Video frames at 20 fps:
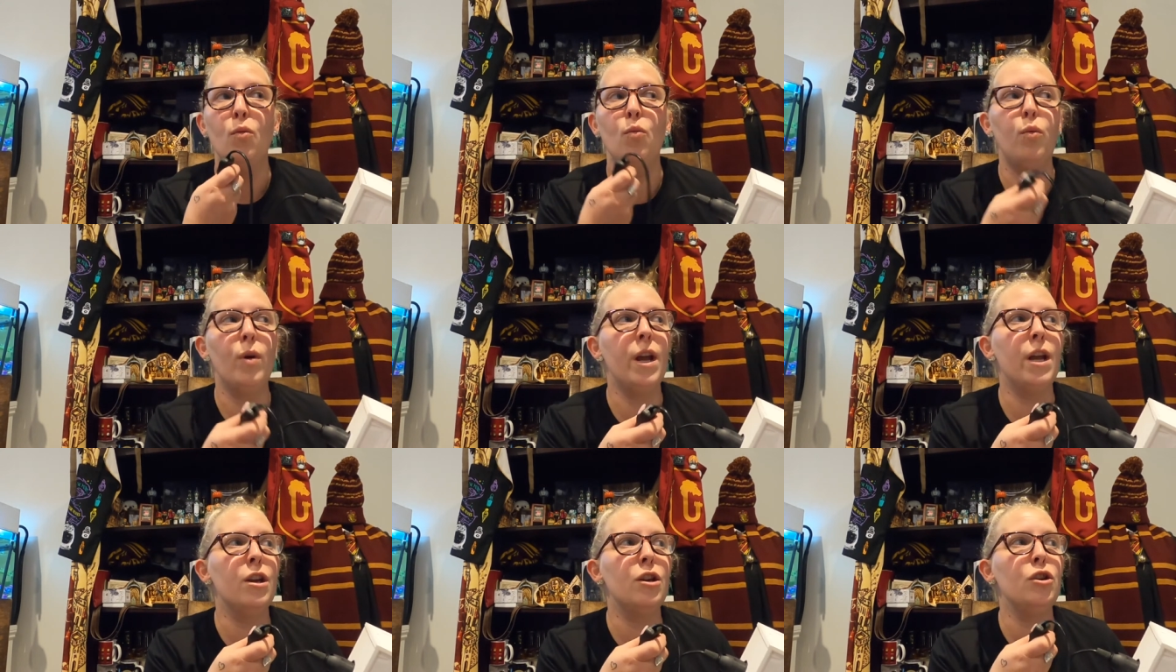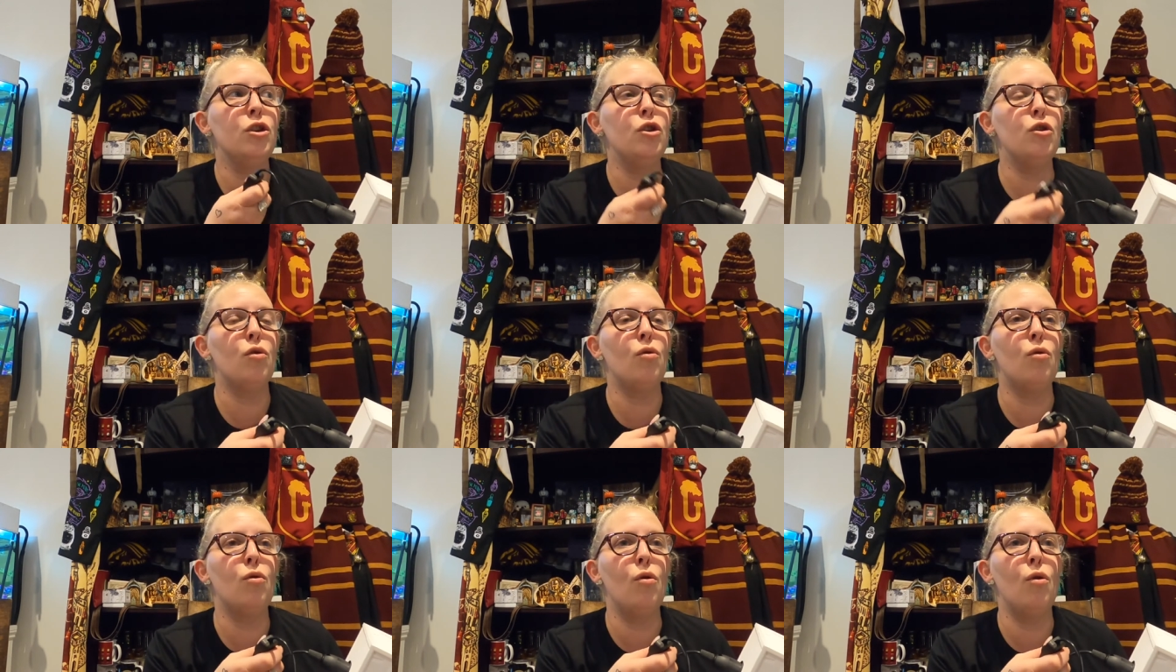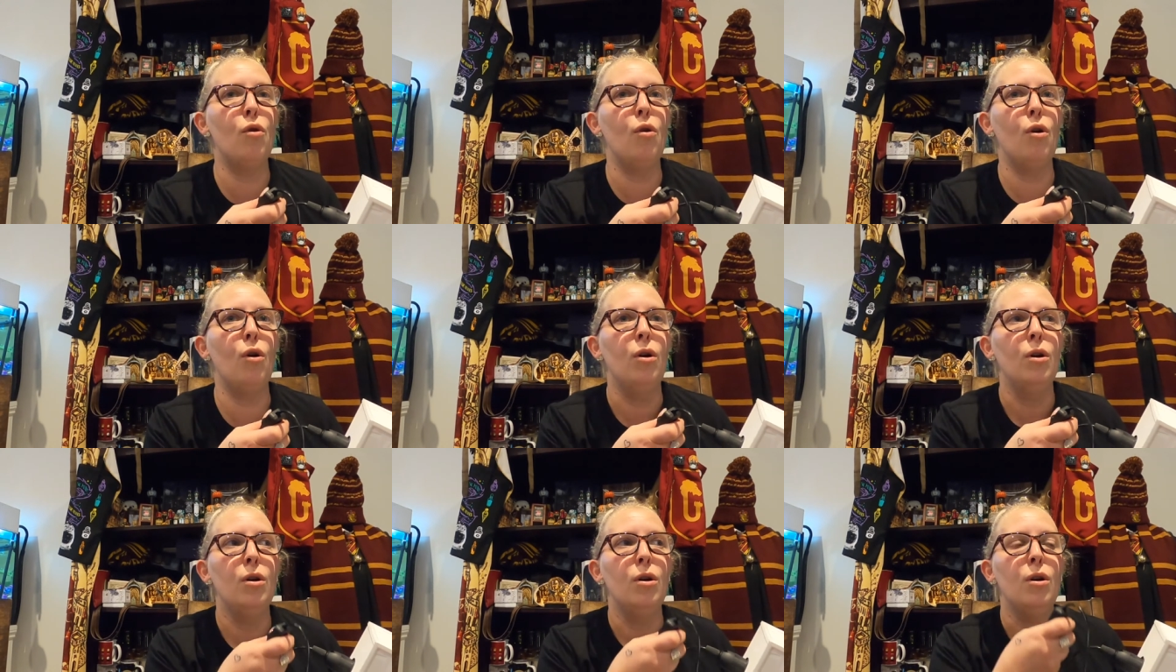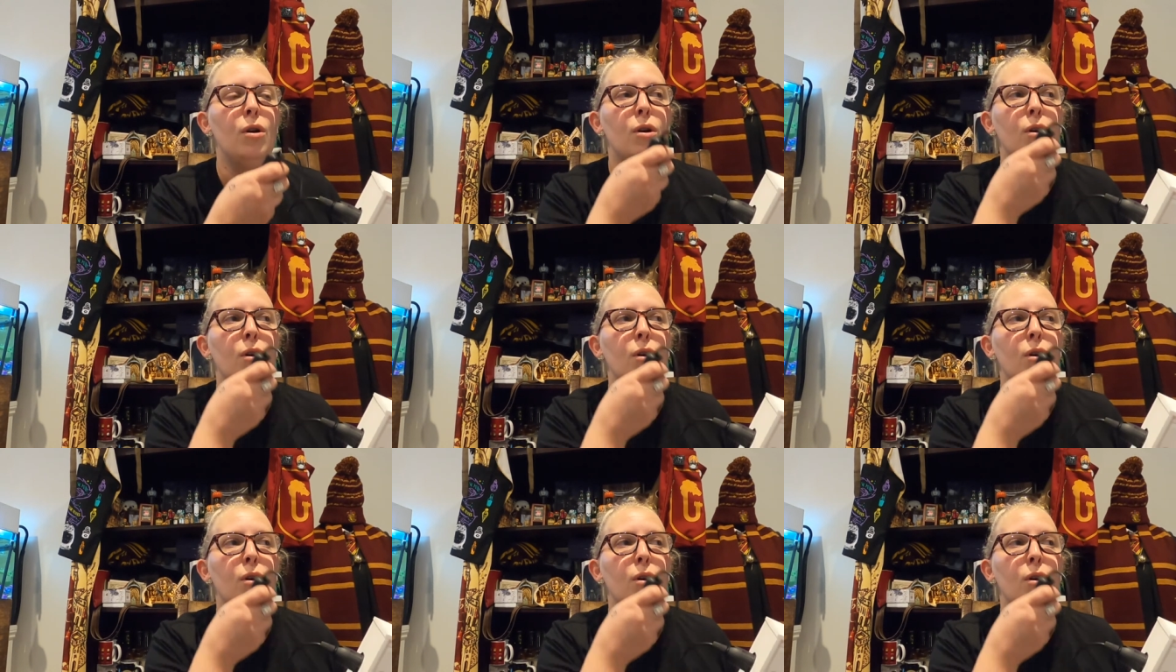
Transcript: when you're